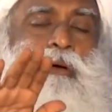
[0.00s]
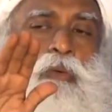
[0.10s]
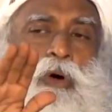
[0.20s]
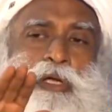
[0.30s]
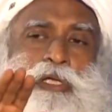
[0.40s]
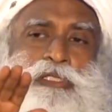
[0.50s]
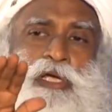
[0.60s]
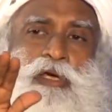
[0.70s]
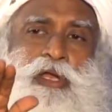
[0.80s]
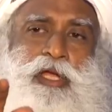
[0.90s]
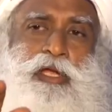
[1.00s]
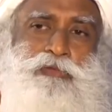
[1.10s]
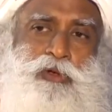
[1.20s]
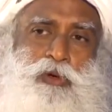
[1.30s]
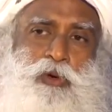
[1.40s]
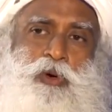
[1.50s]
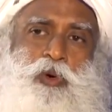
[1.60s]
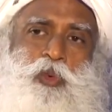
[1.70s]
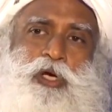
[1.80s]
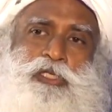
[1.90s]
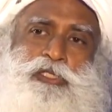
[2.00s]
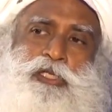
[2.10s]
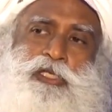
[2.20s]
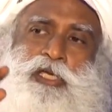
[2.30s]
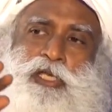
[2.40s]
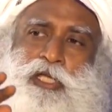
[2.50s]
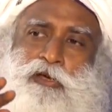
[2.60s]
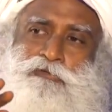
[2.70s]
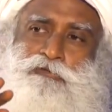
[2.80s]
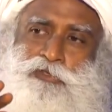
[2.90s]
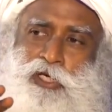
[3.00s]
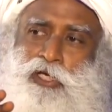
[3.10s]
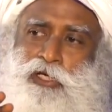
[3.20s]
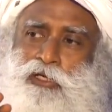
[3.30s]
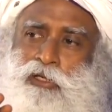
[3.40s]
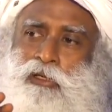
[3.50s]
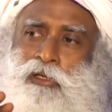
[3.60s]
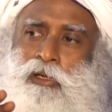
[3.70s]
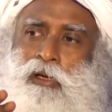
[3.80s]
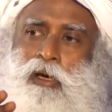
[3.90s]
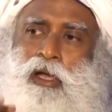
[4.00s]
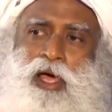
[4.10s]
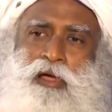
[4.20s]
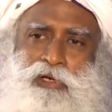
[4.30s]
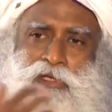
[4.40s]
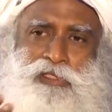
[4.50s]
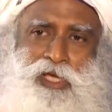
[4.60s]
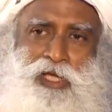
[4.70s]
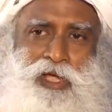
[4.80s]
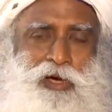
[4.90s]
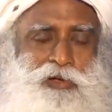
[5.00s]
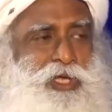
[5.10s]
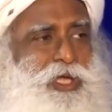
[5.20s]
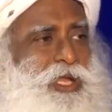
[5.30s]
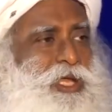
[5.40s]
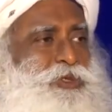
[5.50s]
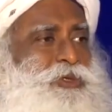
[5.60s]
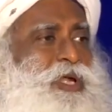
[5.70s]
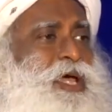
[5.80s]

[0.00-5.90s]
what is the grade of the road, what is the degree of turn, and I will decide how the hell I should